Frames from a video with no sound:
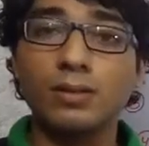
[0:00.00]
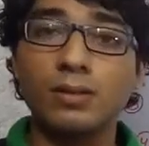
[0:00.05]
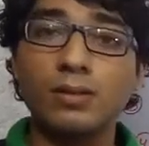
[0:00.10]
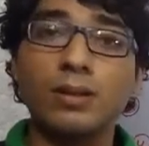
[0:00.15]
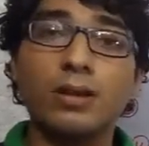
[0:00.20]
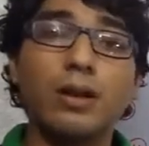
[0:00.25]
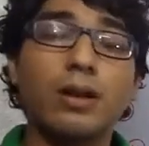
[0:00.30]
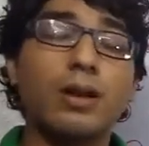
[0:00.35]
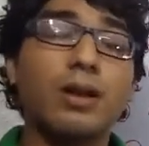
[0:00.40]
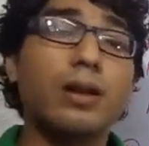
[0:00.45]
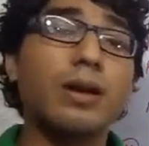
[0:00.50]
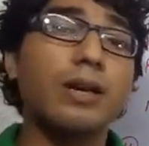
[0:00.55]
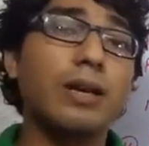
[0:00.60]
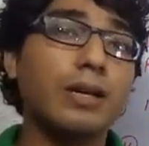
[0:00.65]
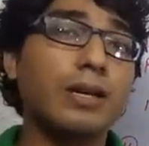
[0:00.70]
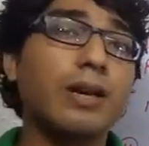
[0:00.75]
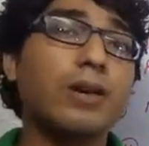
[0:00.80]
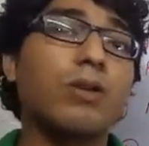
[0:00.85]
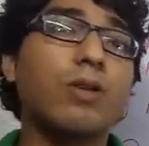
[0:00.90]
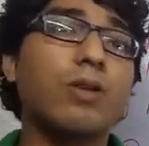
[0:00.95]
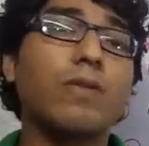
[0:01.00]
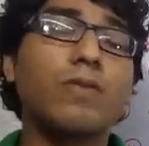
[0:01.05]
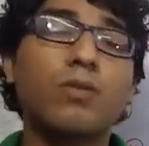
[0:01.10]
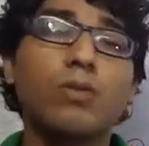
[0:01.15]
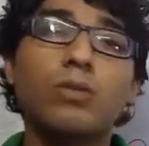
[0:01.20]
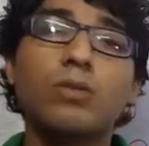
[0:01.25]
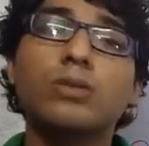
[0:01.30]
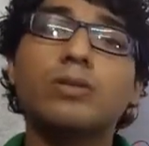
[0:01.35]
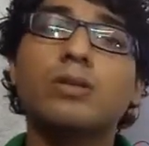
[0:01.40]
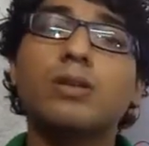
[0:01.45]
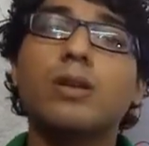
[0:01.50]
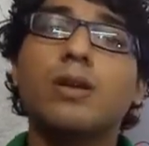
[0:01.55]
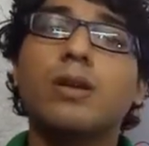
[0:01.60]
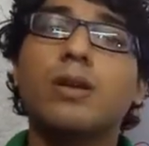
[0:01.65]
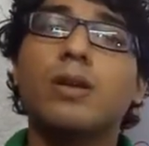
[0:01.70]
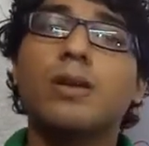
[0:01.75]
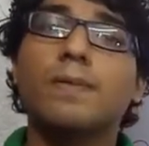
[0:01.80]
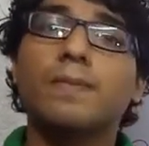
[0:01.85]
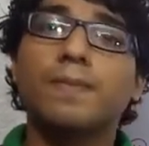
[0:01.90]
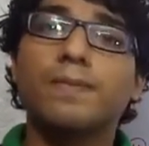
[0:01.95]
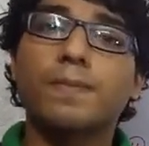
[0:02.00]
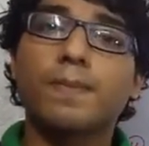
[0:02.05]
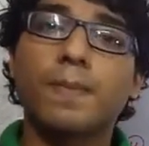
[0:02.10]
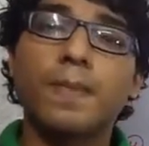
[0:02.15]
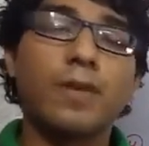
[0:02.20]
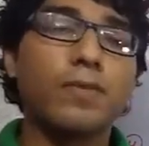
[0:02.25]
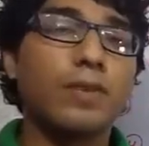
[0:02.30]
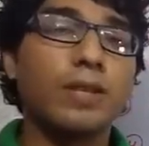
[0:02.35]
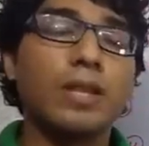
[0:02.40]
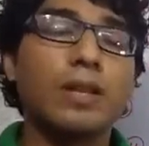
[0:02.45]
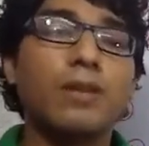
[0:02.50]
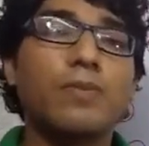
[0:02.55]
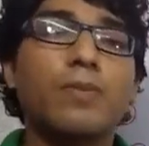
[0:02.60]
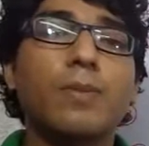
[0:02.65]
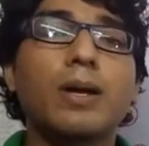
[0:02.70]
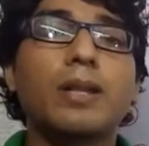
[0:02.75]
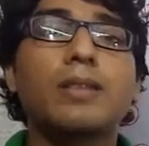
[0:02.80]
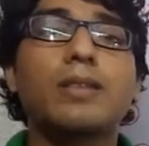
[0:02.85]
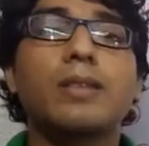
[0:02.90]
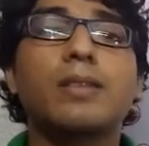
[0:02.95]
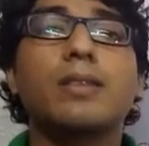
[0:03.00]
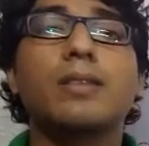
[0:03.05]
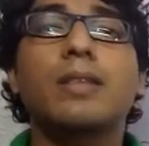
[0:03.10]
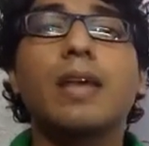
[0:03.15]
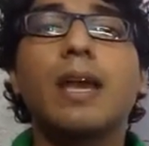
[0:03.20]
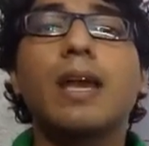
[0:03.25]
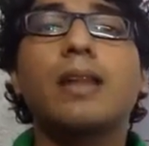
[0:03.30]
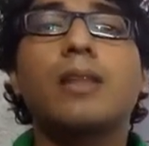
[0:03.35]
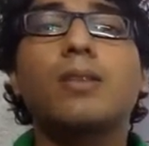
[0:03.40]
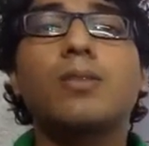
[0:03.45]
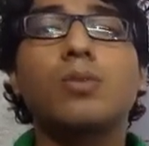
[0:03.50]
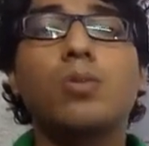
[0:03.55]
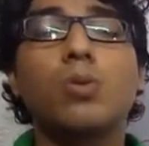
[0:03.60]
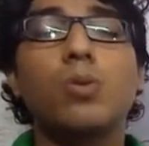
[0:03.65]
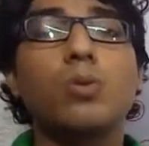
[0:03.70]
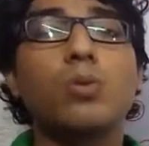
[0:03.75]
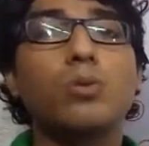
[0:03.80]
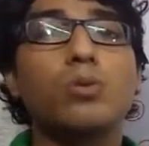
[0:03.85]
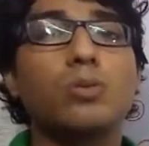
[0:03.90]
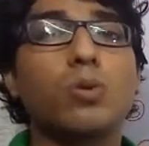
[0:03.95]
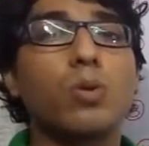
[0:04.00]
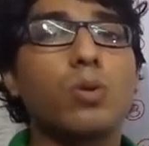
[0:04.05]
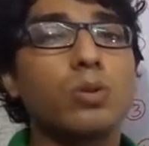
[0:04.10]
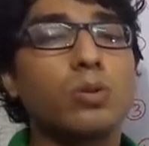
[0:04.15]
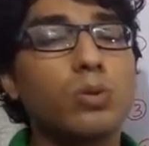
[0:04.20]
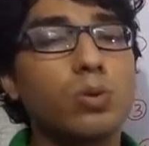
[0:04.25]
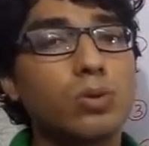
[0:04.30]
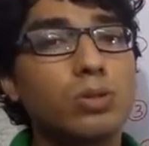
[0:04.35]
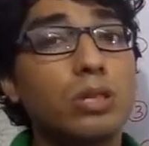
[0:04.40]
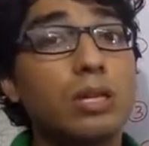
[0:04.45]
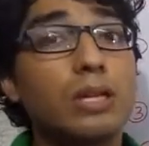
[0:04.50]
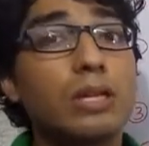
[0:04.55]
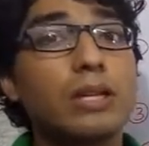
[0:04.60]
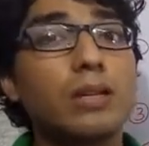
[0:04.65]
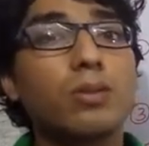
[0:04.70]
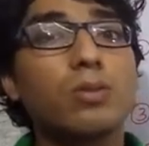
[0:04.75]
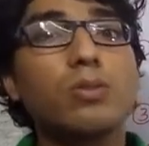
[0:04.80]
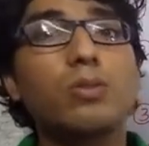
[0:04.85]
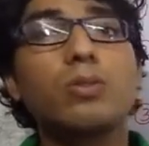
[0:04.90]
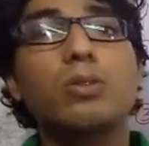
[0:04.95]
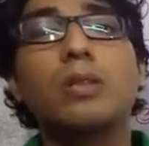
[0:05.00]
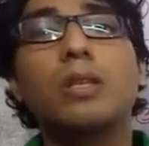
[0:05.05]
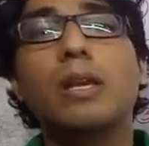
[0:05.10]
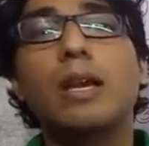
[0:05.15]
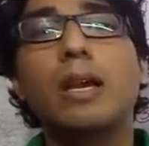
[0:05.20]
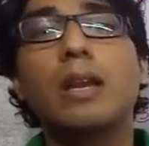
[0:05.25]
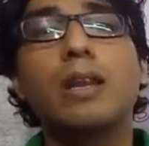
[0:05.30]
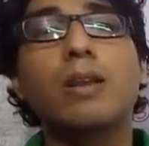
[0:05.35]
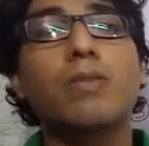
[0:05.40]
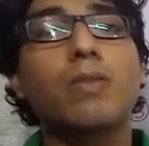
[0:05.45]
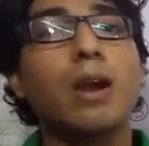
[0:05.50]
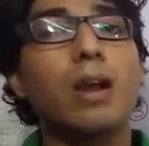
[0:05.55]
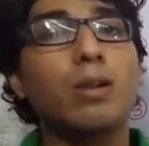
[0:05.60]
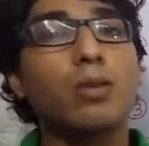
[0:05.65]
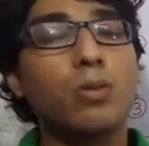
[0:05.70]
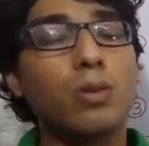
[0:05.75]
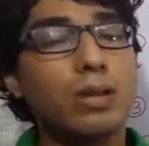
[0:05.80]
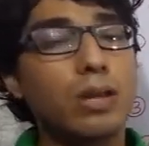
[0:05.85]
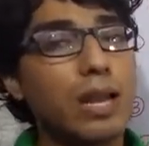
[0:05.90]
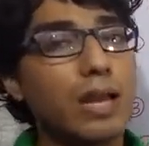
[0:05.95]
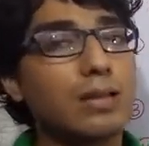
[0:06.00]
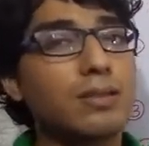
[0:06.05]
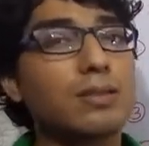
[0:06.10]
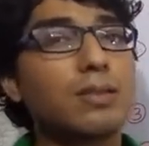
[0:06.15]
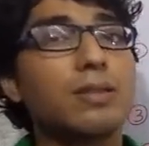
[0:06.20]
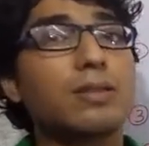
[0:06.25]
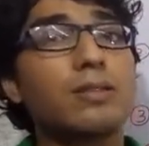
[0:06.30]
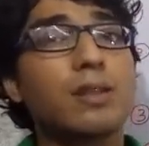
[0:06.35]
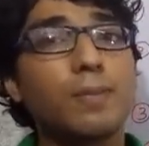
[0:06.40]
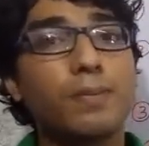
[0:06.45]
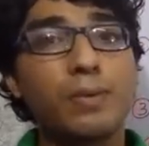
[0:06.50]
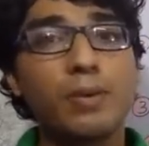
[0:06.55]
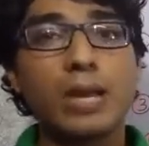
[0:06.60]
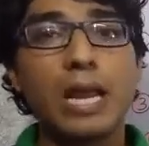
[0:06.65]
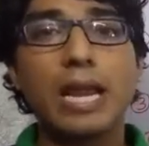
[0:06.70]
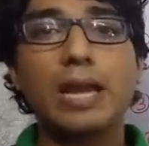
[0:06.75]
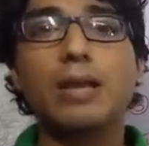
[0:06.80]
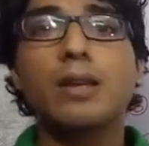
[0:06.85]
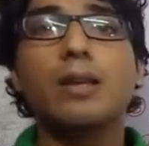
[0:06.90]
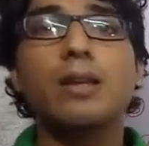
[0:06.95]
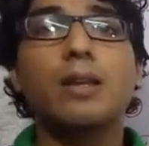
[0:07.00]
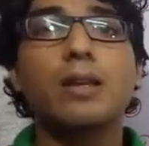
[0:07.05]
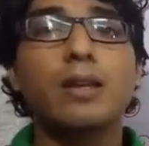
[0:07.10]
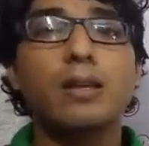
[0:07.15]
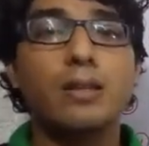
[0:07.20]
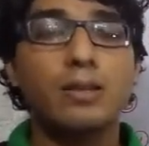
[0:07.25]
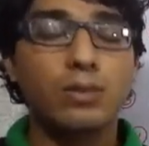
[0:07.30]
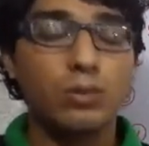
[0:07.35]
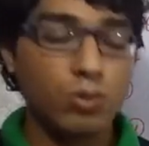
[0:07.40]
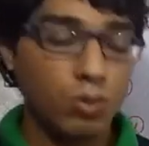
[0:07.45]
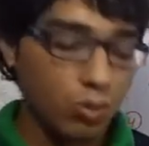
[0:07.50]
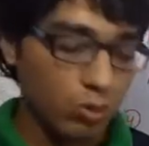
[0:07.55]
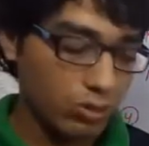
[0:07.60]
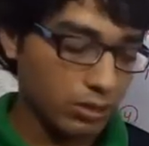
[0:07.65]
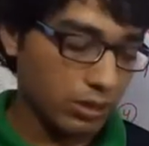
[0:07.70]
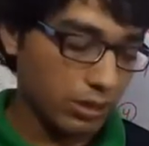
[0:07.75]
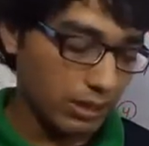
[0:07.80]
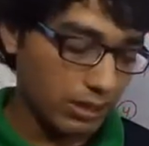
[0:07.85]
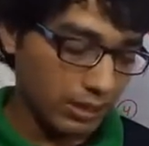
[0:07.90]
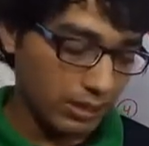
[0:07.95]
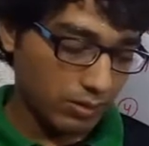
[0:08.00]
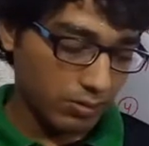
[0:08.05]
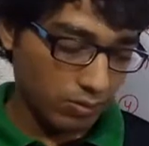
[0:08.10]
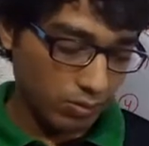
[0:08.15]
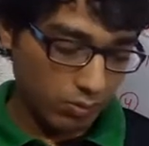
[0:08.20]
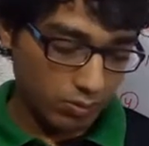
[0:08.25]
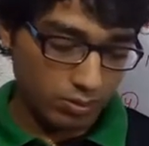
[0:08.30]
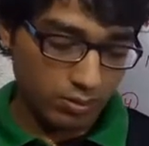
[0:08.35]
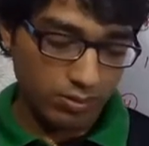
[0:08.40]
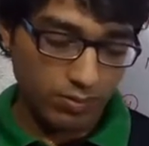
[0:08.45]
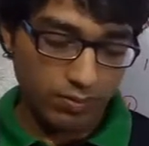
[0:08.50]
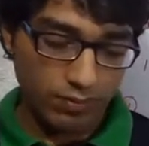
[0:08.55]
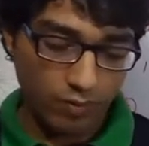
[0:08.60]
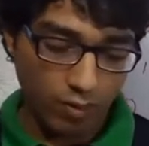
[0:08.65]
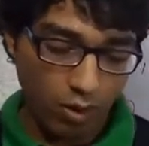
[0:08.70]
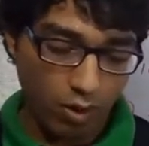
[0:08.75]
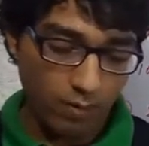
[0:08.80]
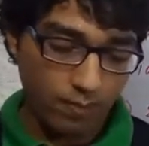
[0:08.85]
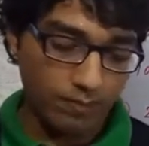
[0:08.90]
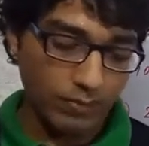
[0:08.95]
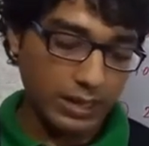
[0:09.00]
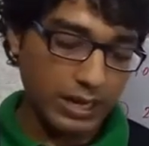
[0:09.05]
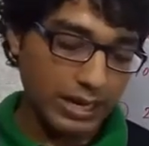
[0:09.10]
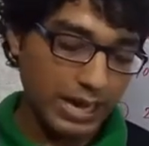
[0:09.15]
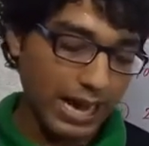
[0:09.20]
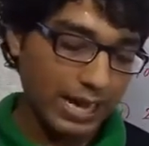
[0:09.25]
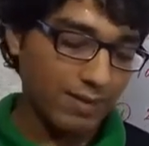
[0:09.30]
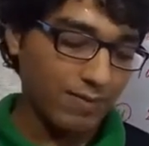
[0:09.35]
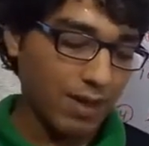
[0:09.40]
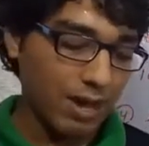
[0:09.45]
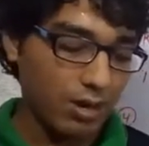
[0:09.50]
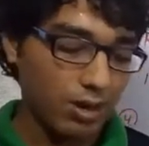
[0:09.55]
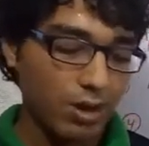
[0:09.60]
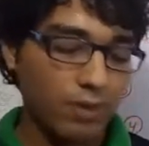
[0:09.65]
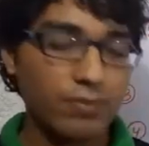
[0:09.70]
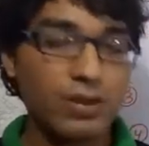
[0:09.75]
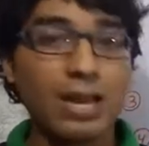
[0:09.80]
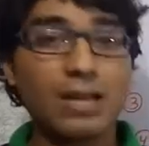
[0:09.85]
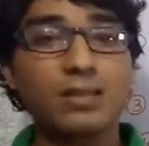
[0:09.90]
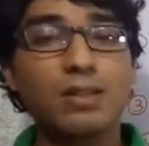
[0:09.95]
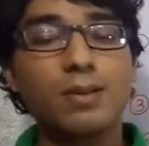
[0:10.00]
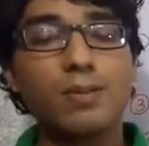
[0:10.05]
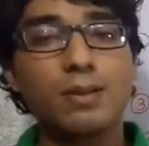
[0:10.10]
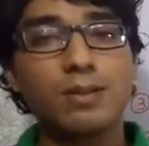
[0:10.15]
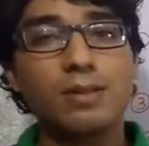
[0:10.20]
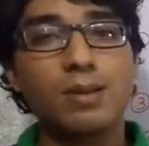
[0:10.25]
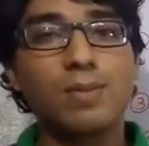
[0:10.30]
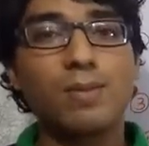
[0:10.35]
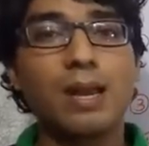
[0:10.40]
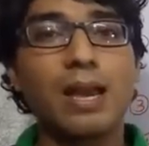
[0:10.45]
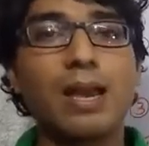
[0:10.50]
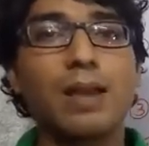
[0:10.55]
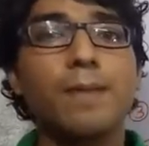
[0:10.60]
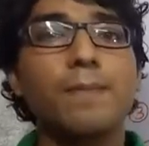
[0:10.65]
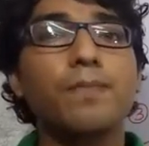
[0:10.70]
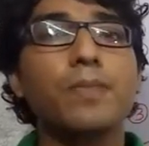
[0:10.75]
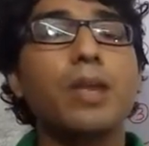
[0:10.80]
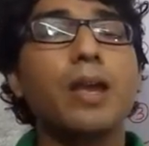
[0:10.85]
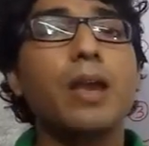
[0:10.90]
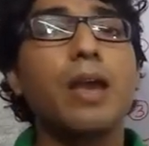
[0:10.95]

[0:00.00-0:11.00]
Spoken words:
of goods within a month, then those return goods they are required to subtract those return goods from the net value of taxable supply,